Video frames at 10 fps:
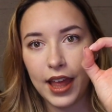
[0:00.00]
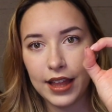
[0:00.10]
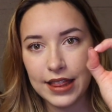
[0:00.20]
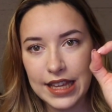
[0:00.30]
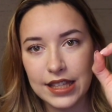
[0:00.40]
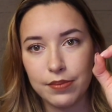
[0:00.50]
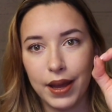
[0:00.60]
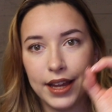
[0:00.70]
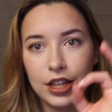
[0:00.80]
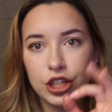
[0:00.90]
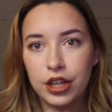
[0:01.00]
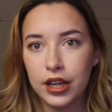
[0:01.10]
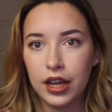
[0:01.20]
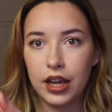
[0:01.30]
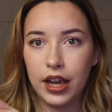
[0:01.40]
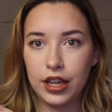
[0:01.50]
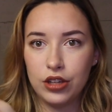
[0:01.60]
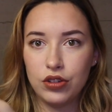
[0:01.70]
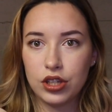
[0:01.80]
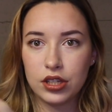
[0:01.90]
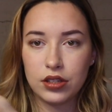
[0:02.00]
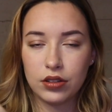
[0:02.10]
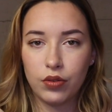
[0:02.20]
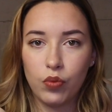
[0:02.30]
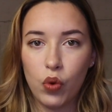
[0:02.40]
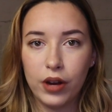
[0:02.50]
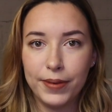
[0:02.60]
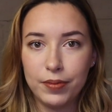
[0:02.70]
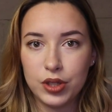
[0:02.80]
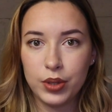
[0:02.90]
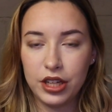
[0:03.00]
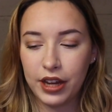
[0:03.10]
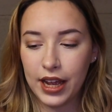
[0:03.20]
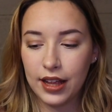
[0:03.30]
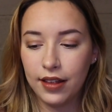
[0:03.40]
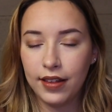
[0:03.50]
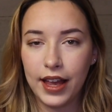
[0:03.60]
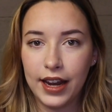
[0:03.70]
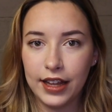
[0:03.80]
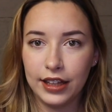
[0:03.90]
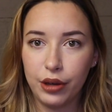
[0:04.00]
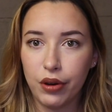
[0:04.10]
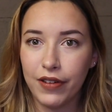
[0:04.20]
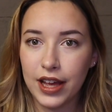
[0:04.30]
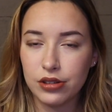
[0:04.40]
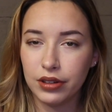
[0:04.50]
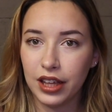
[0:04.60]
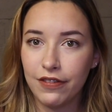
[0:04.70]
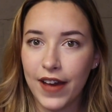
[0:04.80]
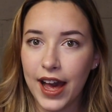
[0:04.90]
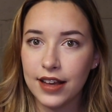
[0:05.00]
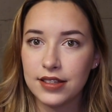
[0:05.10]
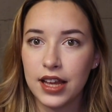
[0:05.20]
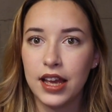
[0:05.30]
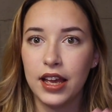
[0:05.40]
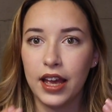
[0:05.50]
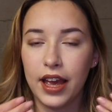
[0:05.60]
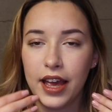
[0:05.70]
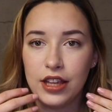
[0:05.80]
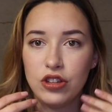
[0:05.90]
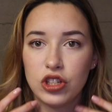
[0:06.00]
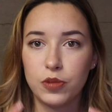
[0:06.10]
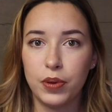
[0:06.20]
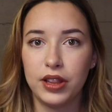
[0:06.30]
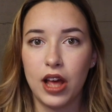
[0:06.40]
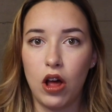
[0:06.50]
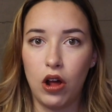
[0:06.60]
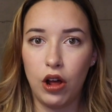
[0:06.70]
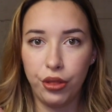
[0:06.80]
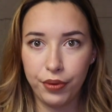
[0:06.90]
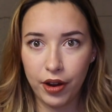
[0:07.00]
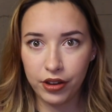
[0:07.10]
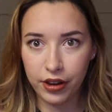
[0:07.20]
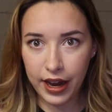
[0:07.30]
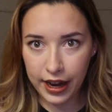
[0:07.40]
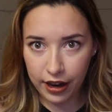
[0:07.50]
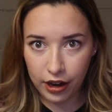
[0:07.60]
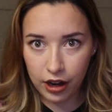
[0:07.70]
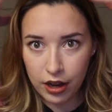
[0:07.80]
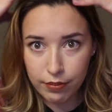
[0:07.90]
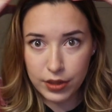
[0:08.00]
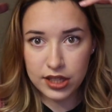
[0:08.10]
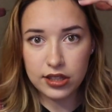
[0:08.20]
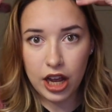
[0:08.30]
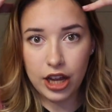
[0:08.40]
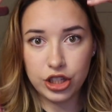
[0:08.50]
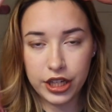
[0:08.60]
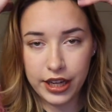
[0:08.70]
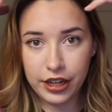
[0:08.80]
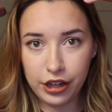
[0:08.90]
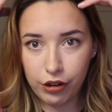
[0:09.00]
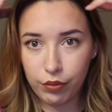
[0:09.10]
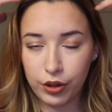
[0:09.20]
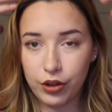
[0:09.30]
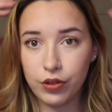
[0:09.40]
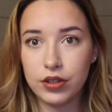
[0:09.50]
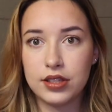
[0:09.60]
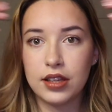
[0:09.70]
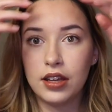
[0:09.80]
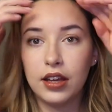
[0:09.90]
like this much and you just warm it between your hands and it liquefies really fast. And you just put that all throughout your hair, massage it into your roots,